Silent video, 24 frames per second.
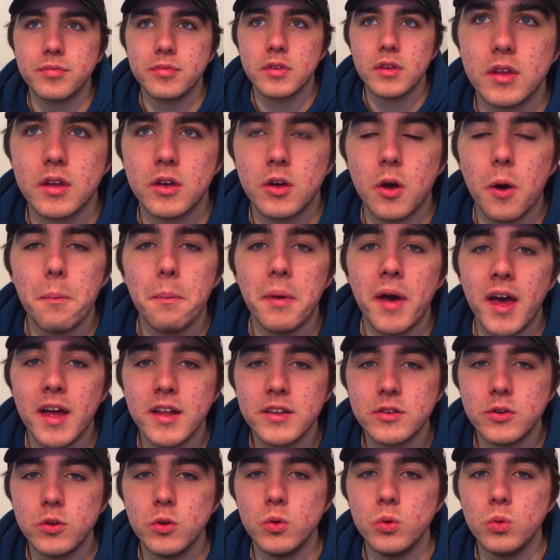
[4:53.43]
compared
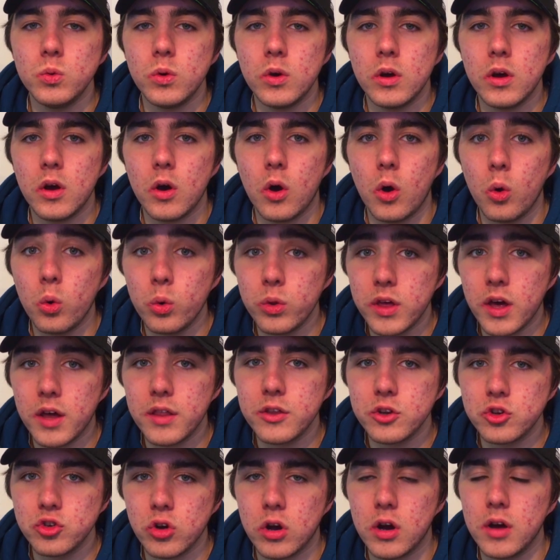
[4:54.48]
to all the other
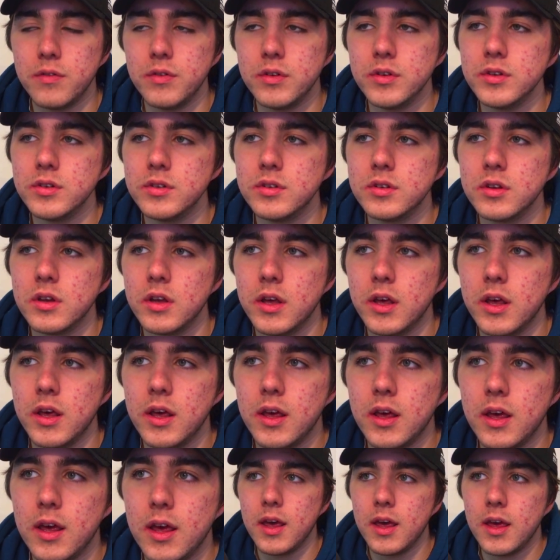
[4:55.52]
drivers,
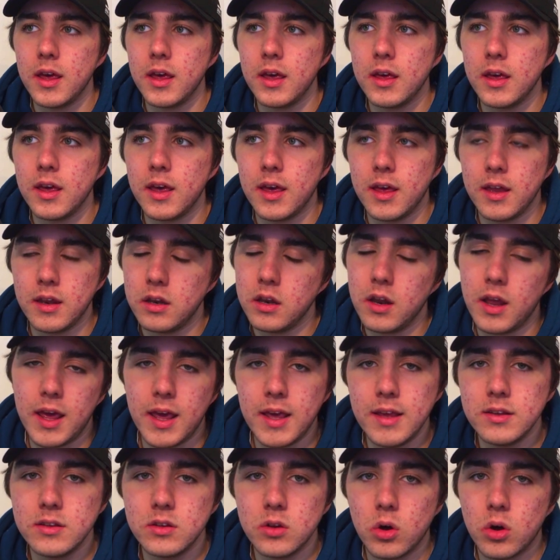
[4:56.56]

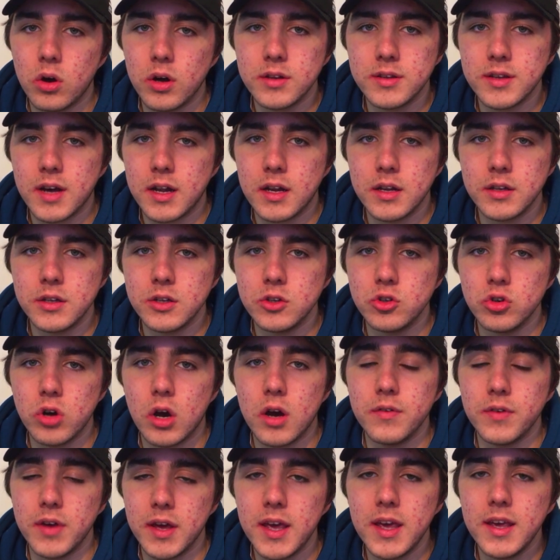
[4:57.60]
he's not a talented
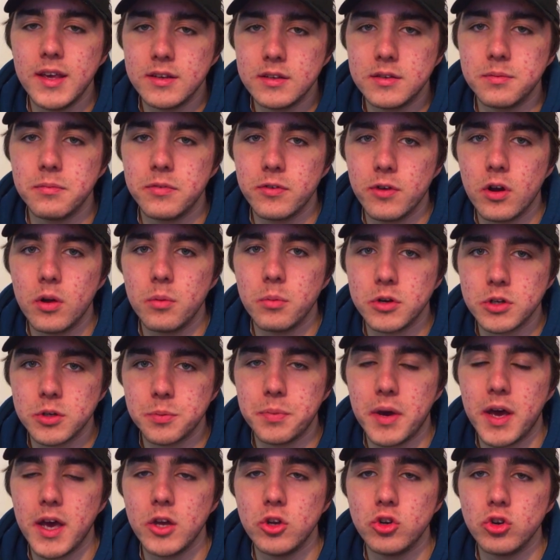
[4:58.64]
driver. He is very much a
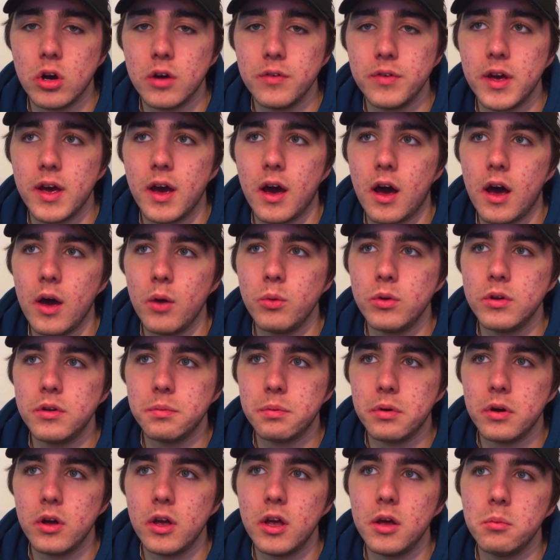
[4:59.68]
paid driver. I would
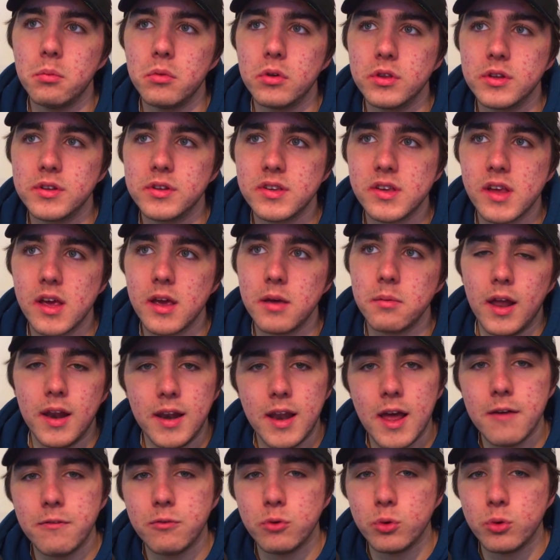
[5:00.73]
put him on the same level